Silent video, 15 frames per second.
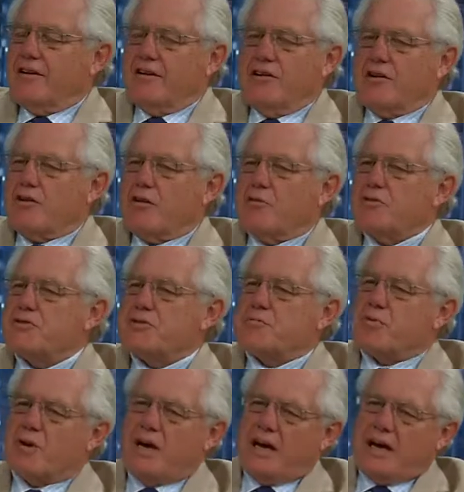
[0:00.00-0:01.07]
You're always
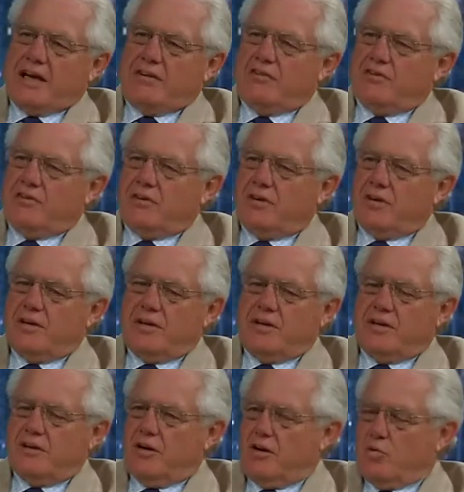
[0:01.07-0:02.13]
surprised,
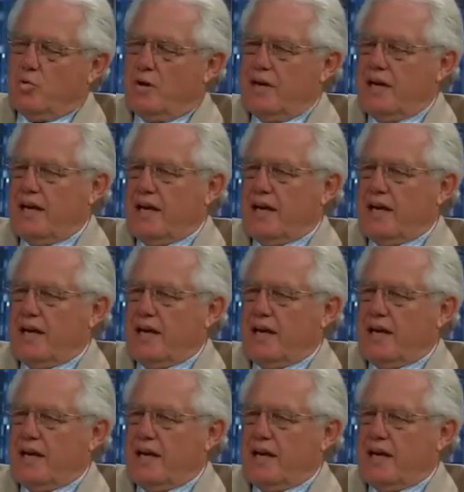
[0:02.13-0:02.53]
uh, on one